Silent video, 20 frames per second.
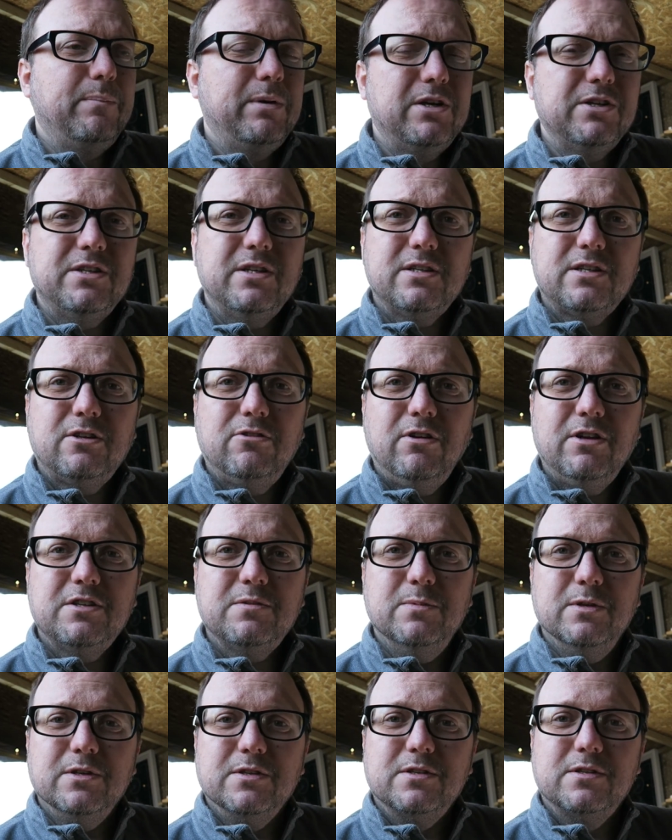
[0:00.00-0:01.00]
because it's
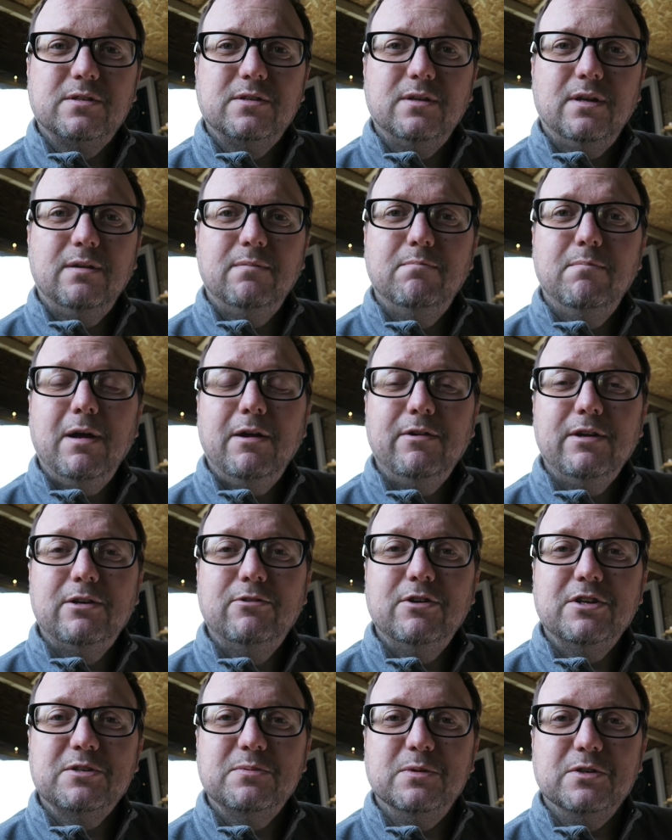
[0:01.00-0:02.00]
Christmas. And Merry
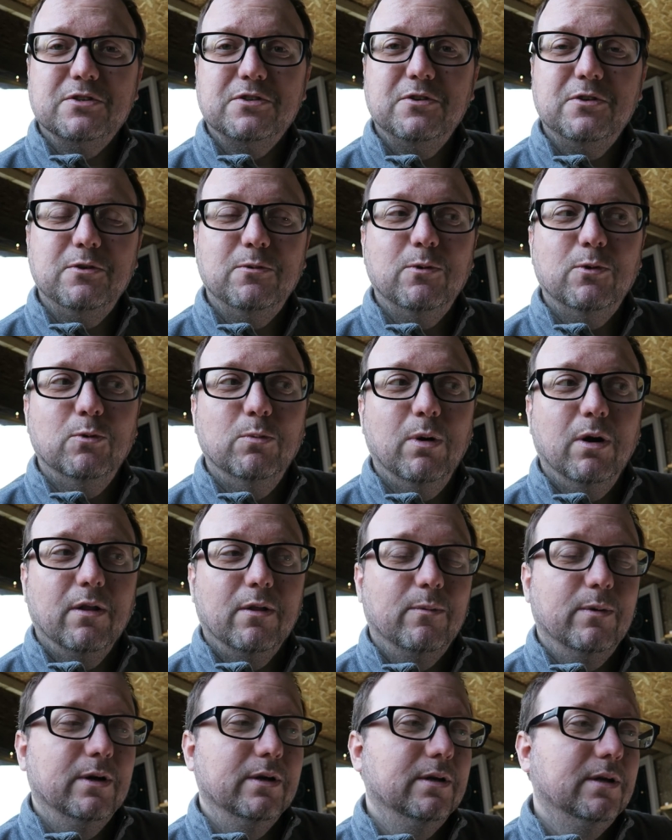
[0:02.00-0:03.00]
Christmas to you all, by
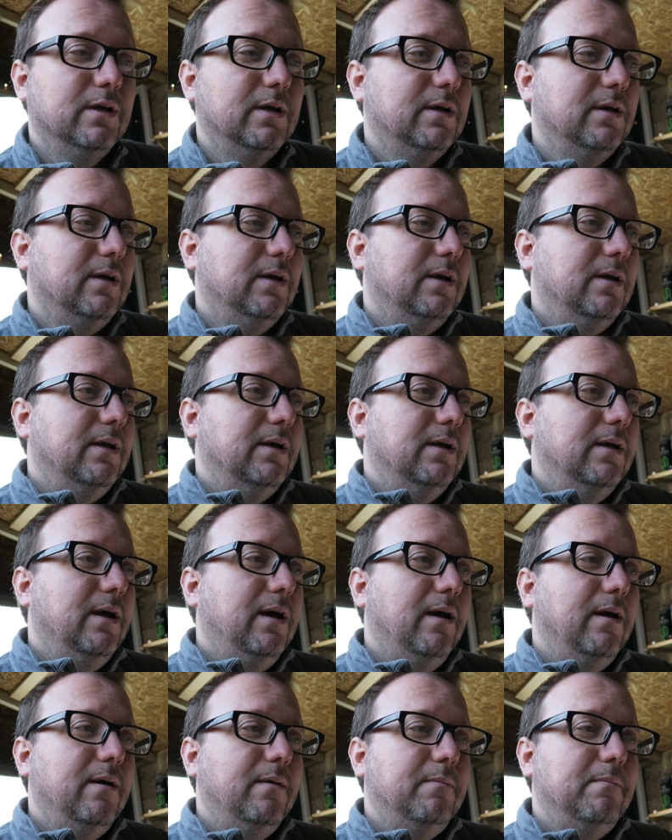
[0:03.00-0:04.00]
the way.
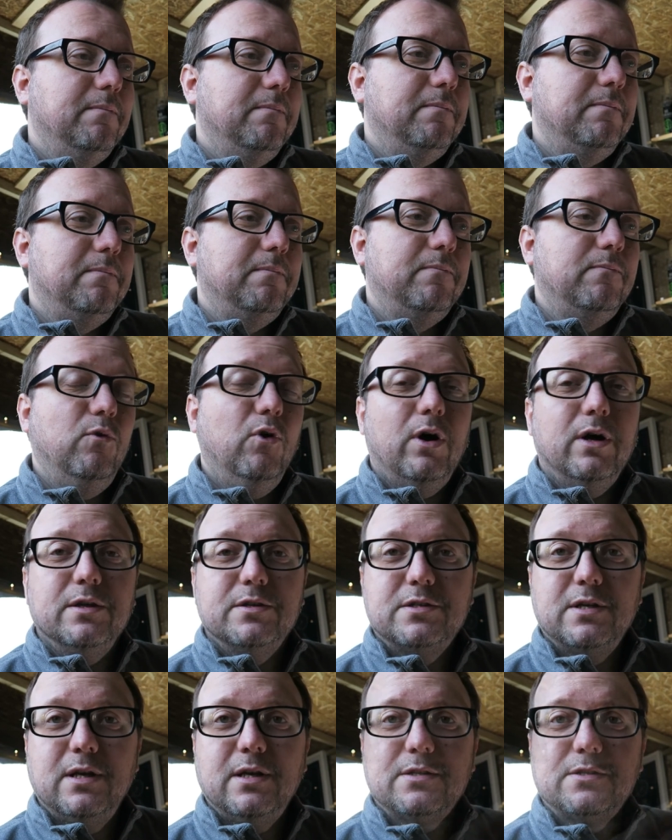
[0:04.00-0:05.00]
Right,
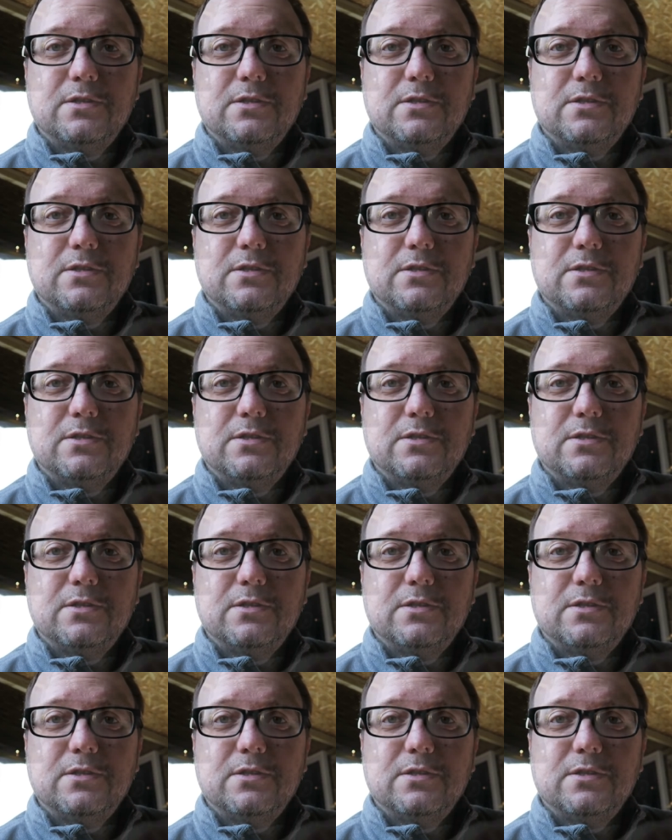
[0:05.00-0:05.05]
and so